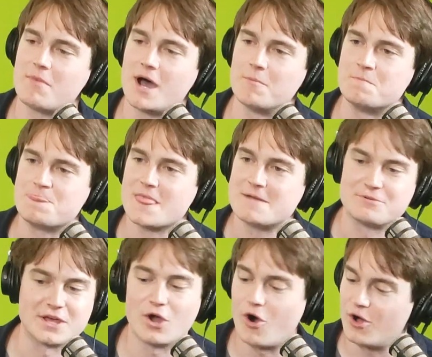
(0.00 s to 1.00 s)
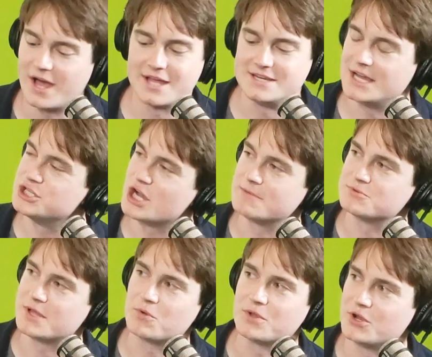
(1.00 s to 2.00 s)
But they all had day jobs where
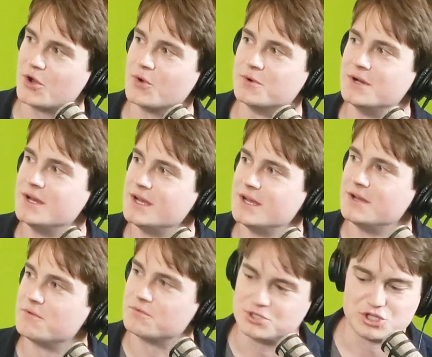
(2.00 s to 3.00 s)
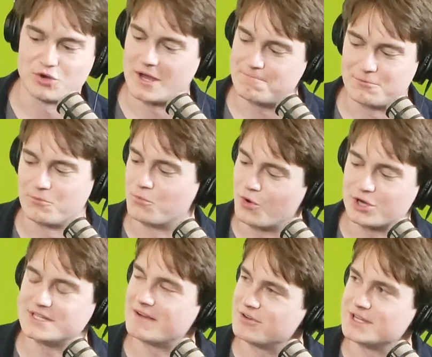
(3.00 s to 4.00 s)
they were, showed up, worked
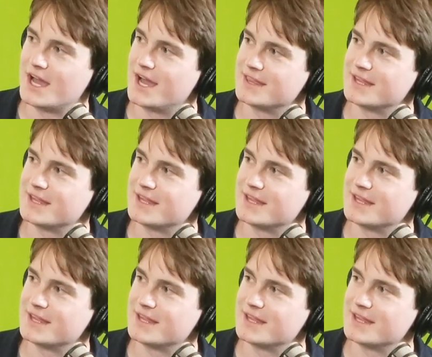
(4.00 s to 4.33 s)
every day, and then